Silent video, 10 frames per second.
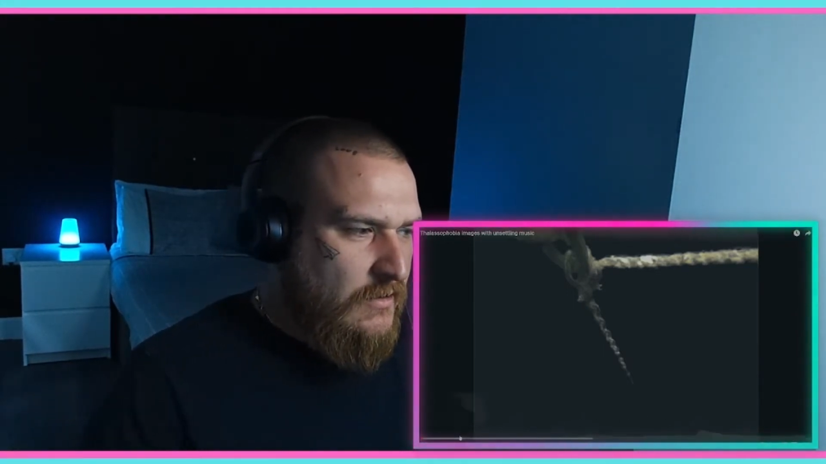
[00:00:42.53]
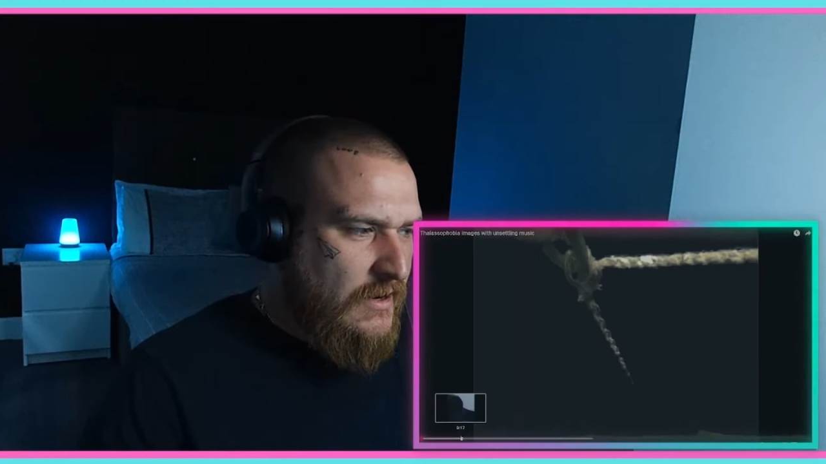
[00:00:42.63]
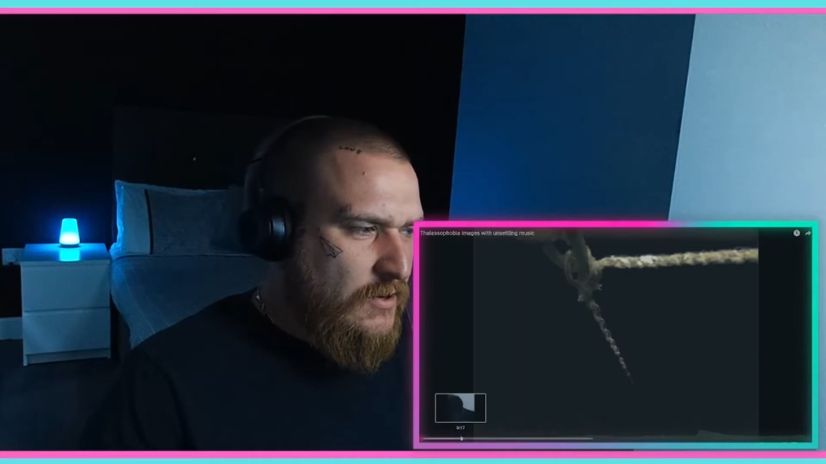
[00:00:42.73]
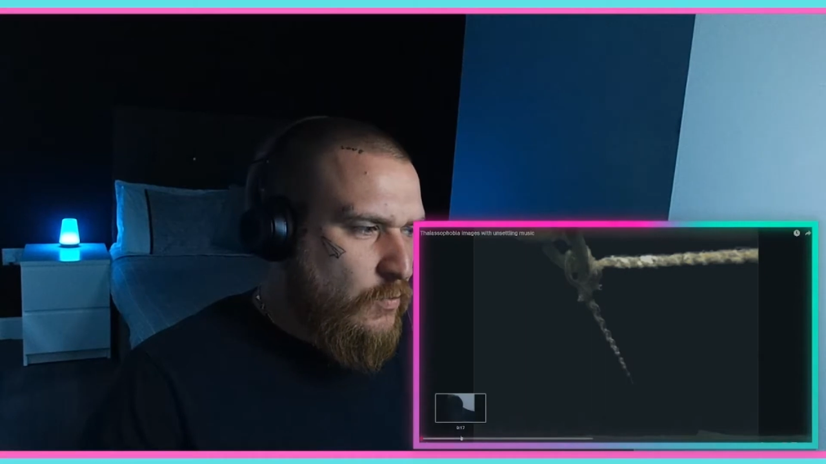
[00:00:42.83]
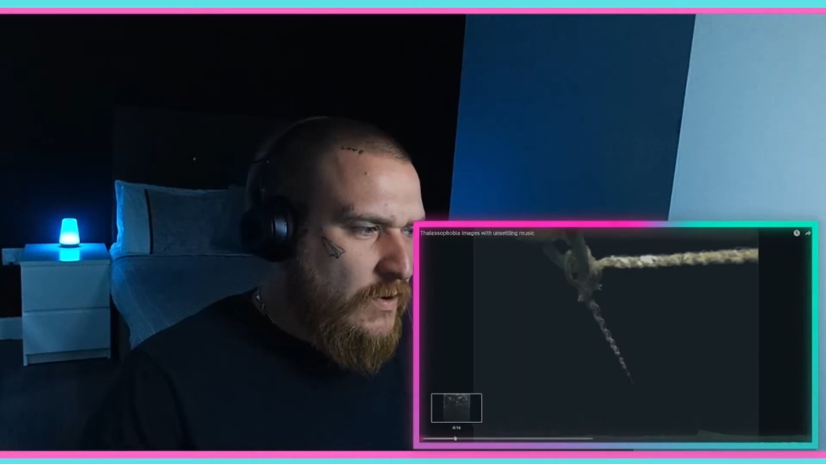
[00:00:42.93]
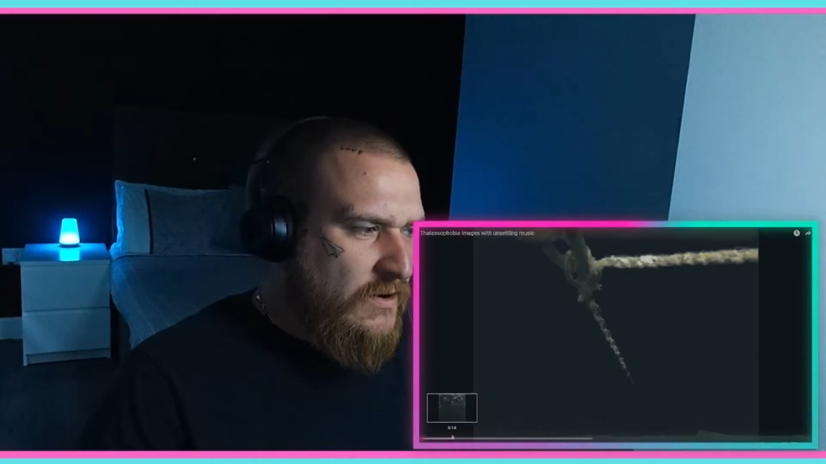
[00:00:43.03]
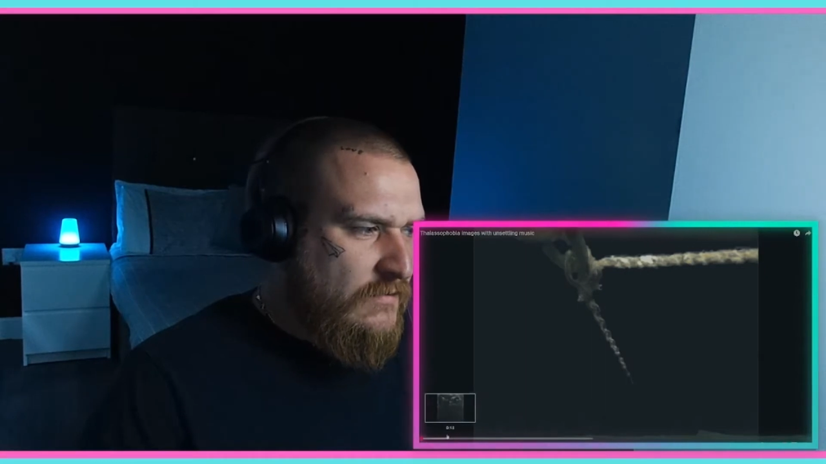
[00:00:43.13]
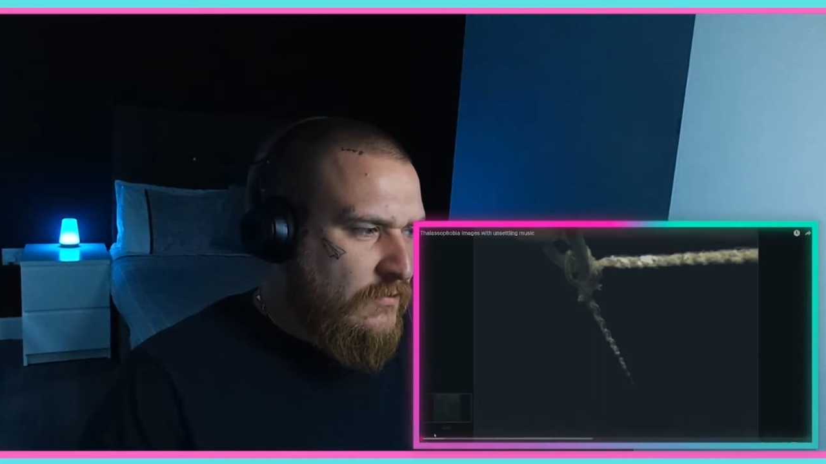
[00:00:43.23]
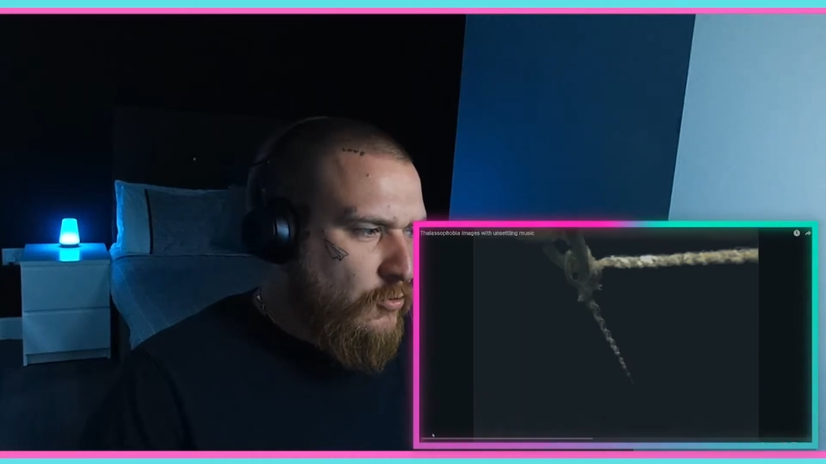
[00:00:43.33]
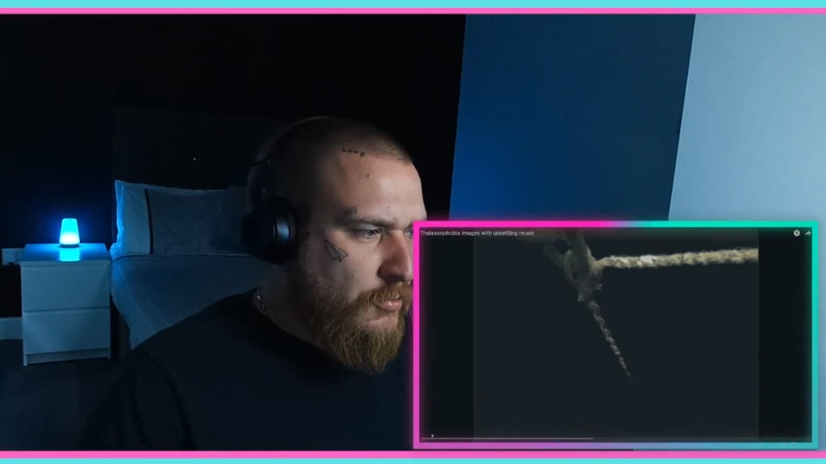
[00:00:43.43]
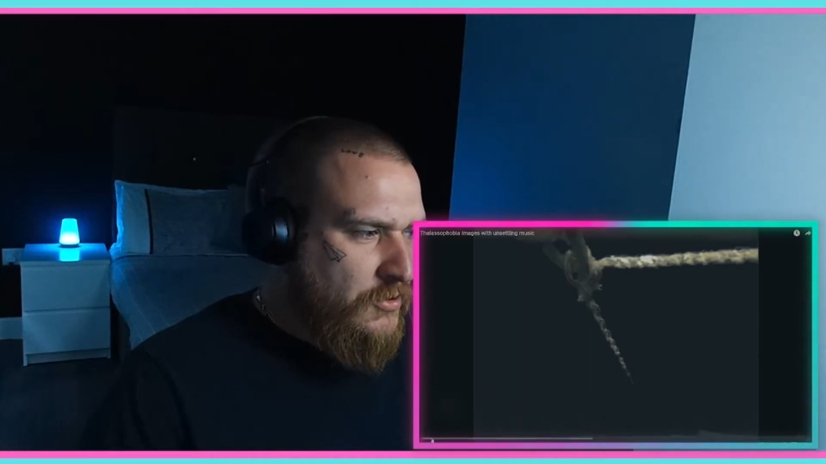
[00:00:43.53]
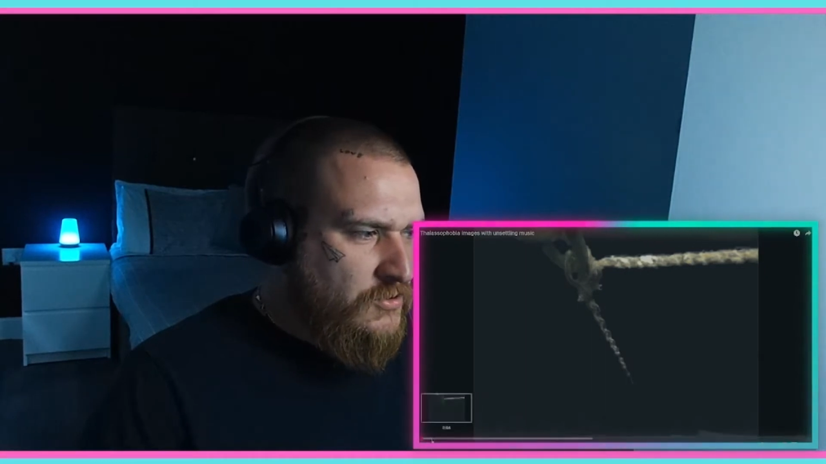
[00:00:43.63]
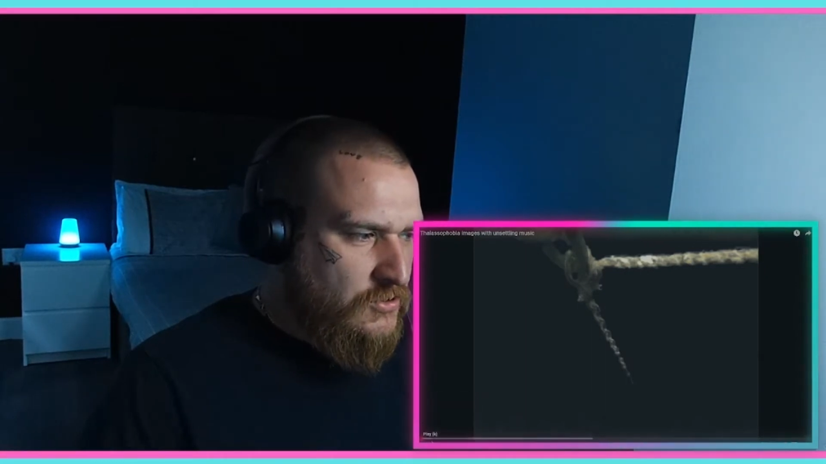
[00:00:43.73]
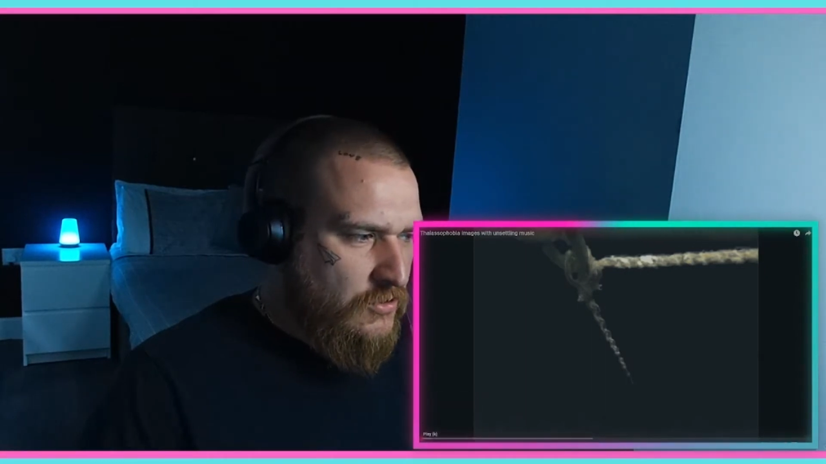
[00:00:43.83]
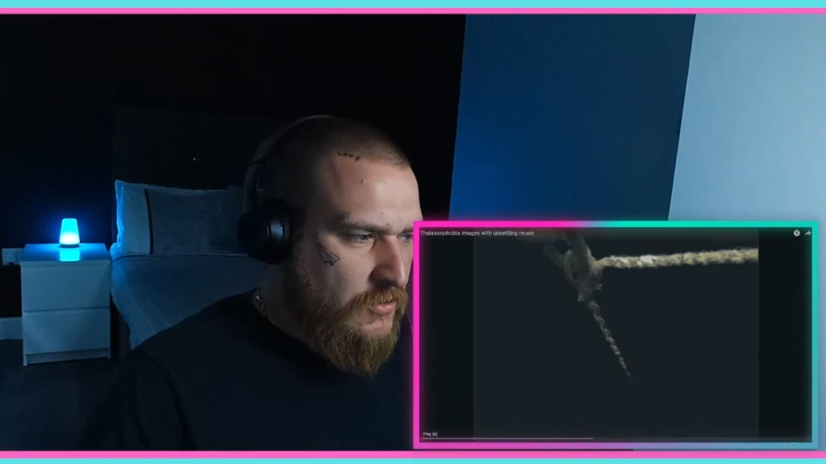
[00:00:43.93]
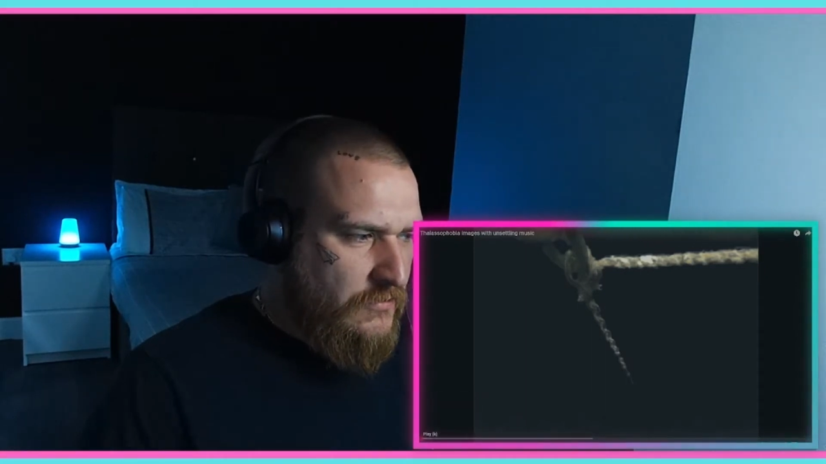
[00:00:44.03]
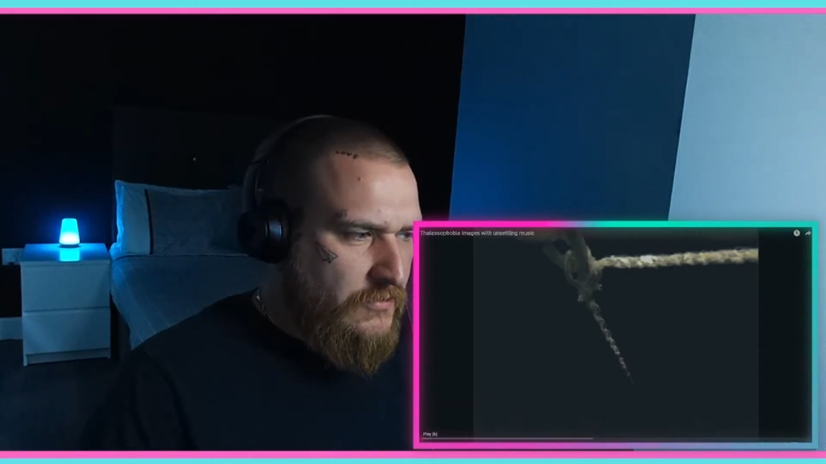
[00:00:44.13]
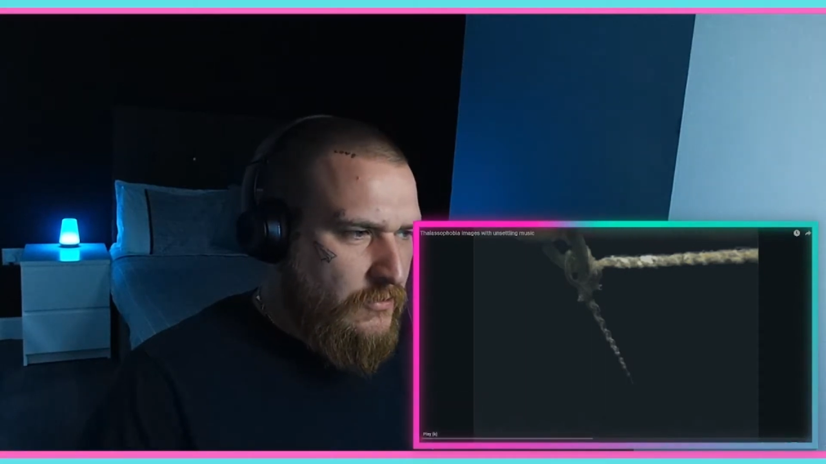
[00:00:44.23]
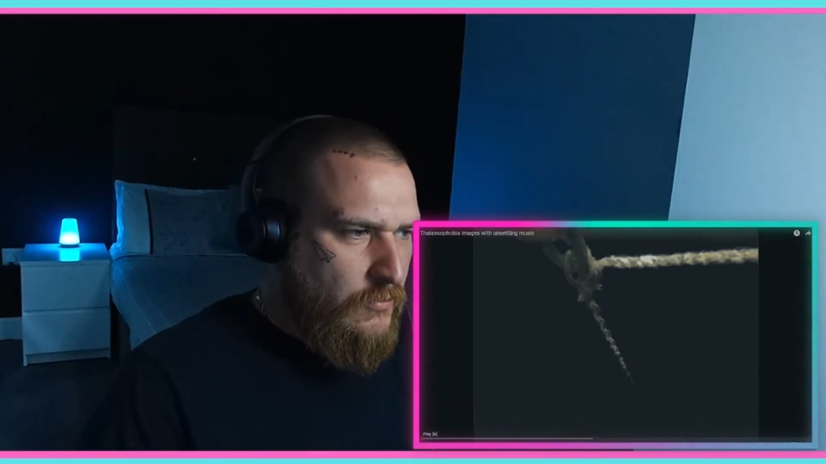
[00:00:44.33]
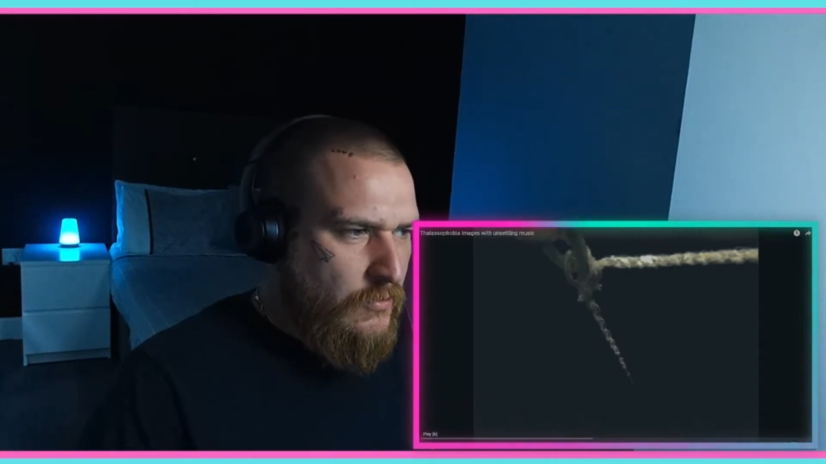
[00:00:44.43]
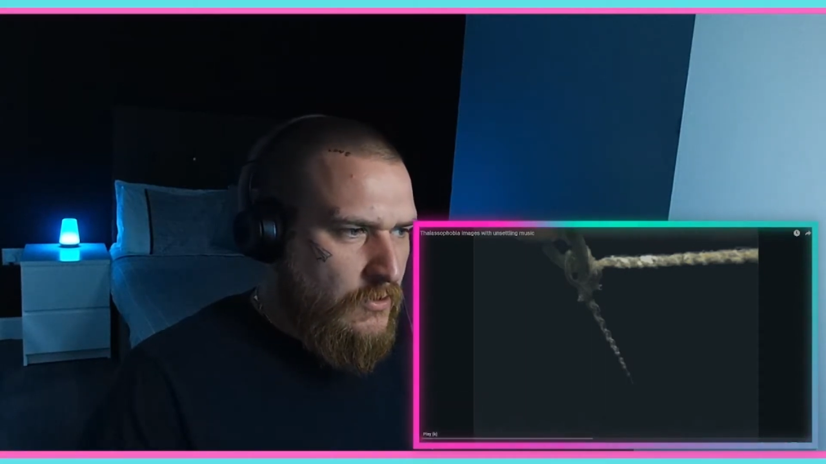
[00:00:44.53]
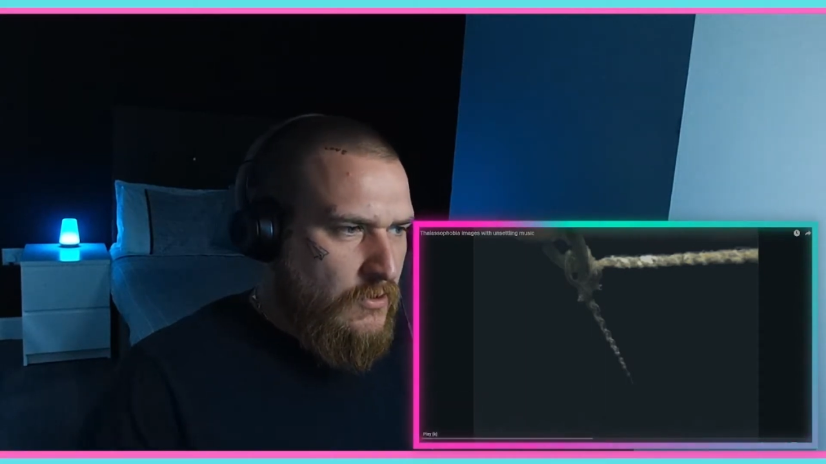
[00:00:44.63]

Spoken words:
kind of weird phobias, or if you